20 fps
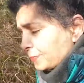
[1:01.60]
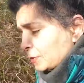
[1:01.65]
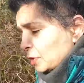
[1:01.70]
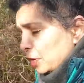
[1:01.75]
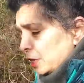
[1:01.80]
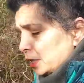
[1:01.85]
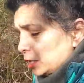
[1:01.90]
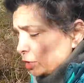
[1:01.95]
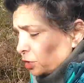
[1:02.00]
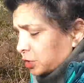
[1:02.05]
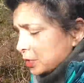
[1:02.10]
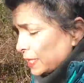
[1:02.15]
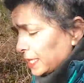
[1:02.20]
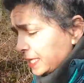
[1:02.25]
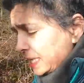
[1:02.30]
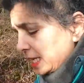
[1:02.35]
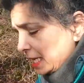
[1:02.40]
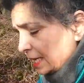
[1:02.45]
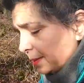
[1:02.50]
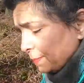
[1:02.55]
going to
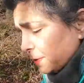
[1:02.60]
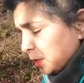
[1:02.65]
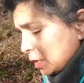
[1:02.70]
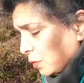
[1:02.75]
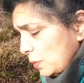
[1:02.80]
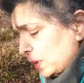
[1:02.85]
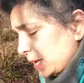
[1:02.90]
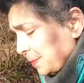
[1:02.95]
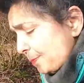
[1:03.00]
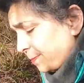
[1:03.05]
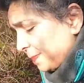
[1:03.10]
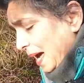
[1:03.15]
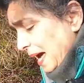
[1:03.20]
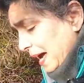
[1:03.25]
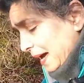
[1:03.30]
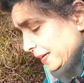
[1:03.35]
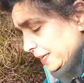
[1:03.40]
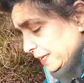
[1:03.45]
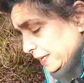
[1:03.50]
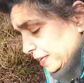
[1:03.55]
keep going
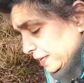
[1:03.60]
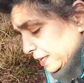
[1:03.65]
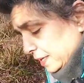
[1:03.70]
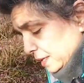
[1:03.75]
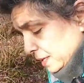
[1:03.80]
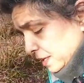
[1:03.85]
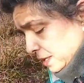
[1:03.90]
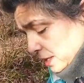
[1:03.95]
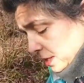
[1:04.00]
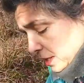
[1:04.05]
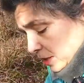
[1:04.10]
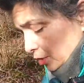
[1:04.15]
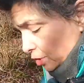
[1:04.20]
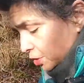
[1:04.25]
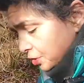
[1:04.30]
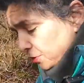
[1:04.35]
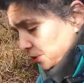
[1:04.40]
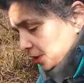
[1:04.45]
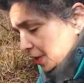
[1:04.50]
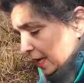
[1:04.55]
back
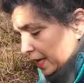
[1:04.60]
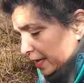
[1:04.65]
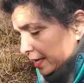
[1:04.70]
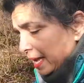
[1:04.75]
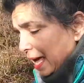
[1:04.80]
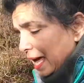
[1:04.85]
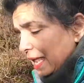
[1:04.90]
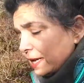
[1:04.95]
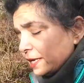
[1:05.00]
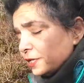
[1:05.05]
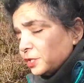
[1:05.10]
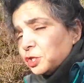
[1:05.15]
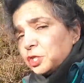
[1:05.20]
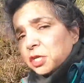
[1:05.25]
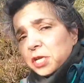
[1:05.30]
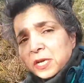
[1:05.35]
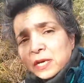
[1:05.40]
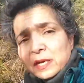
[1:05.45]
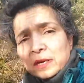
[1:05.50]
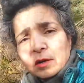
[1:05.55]
to the
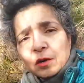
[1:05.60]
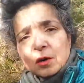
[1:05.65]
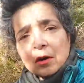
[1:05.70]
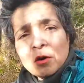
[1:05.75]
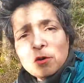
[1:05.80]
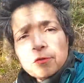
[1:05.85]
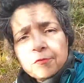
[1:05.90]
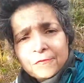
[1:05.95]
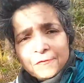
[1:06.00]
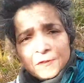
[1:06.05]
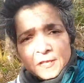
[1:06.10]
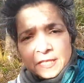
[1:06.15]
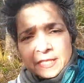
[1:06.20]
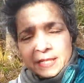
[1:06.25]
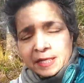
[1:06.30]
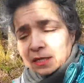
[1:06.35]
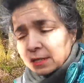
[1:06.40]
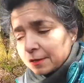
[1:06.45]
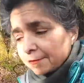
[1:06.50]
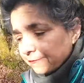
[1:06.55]
analogy of
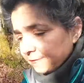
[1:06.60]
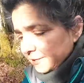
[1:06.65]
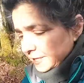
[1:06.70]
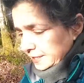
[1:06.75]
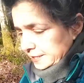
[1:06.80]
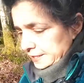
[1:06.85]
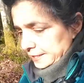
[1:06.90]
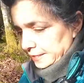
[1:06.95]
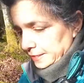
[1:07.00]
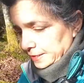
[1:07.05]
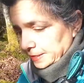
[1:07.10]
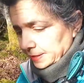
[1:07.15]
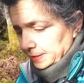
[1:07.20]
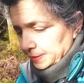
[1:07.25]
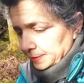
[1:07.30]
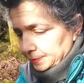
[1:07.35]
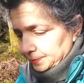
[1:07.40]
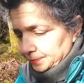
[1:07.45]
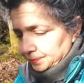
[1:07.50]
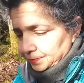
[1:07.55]
physical fitness.